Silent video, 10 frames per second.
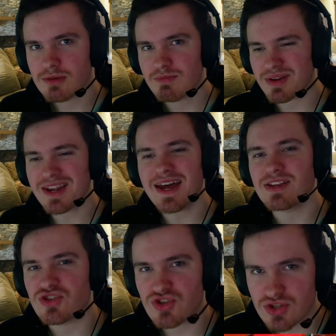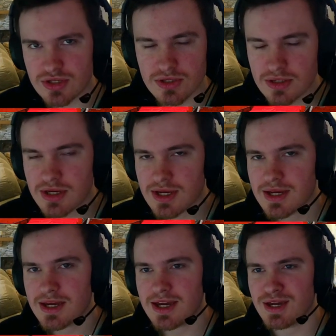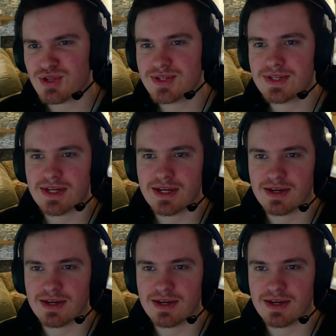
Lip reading: pledged its